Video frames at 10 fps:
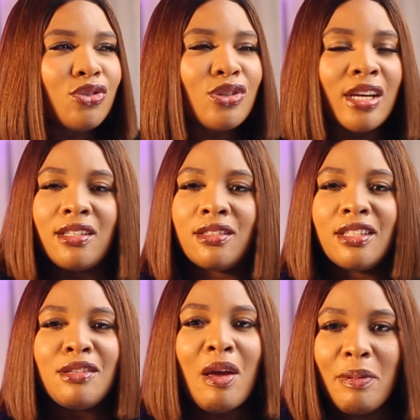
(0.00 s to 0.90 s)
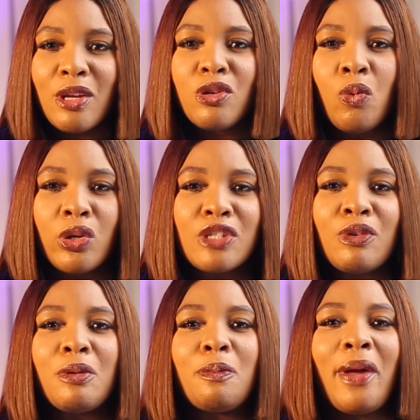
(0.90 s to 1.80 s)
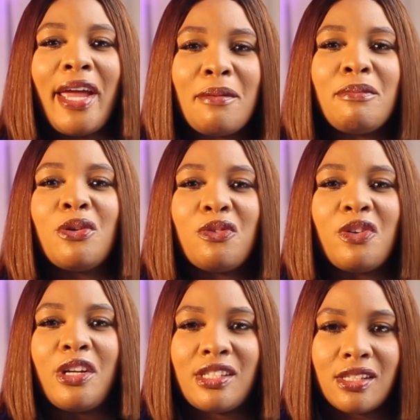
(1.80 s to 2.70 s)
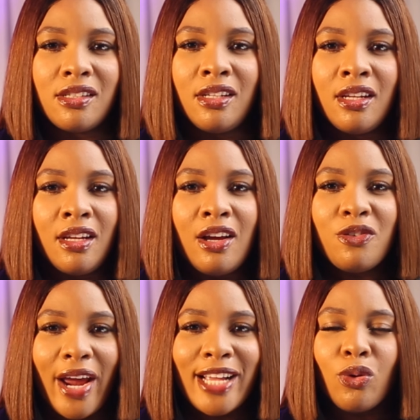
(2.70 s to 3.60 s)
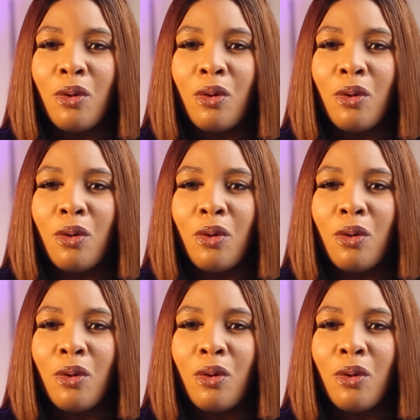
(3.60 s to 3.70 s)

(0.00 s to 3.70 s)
maybe you want to even prepare a meal first, right?